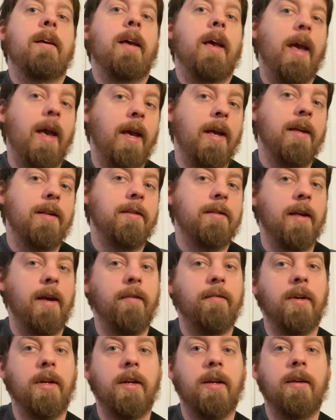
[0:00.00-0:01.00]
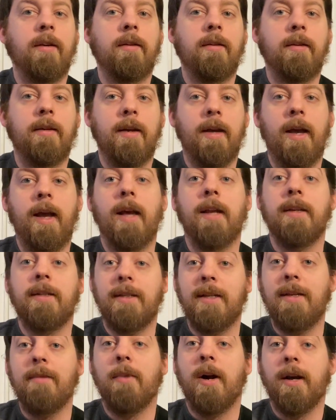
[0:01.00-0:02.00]
A7, and
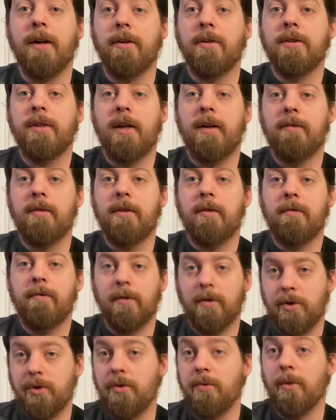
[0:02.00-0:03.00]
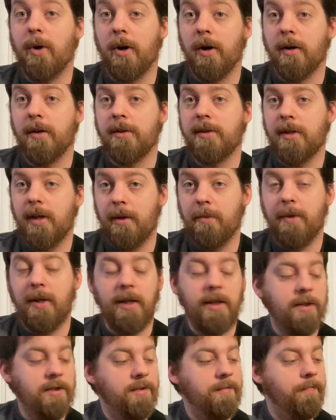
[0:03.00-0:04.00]
D minor 7 for 2 bars
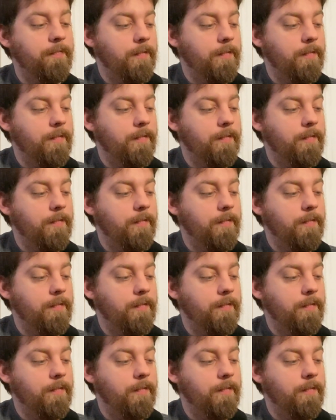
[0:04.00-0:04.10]
apiece.